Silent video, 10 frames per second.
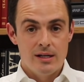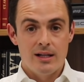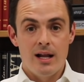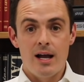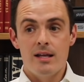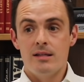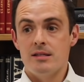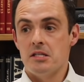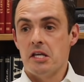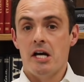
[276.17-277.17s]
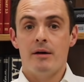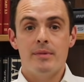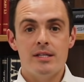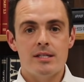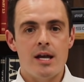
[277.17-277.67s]
clients come
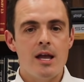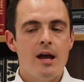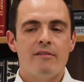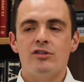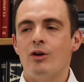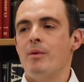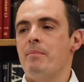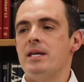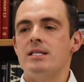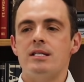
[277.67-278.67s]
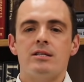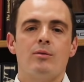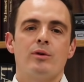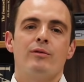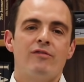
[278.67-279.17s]
and say, sell my business, I
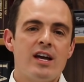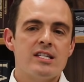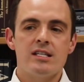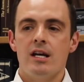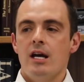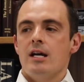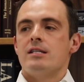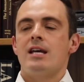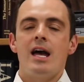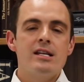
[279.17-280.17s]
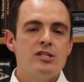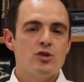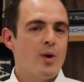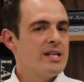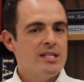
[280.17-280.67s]
want to invest 10,
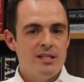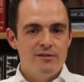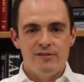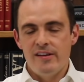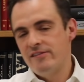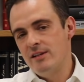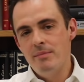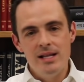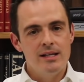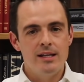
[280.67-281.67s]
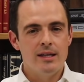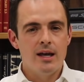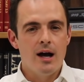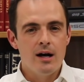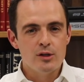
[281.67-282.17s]
20, 50 million in
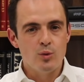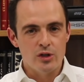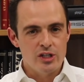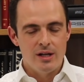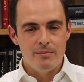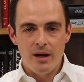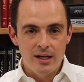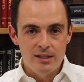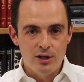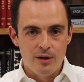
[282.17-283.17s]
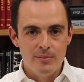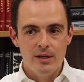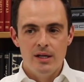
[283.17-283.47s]
cars, what shall I buy, Tom?